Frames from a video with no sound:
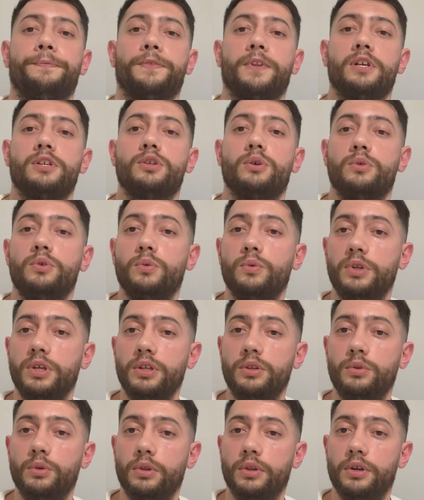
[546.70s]
So you
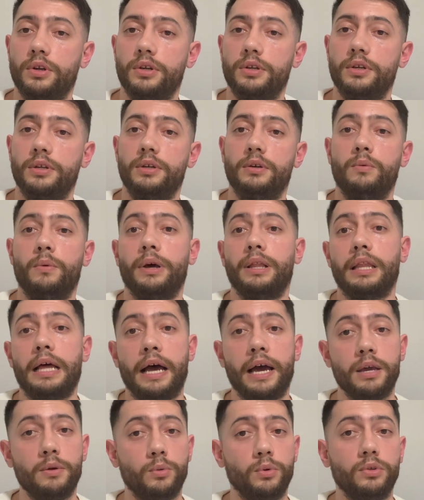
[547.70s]
need to learn, well,
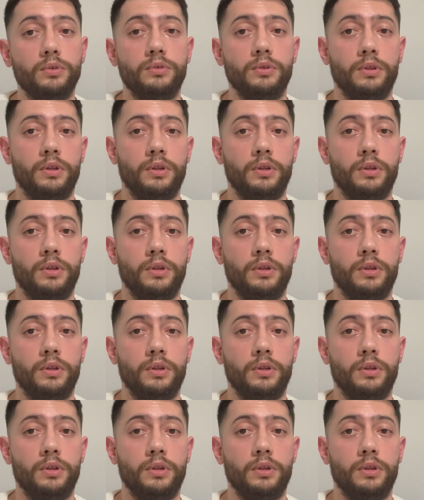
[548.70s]
I would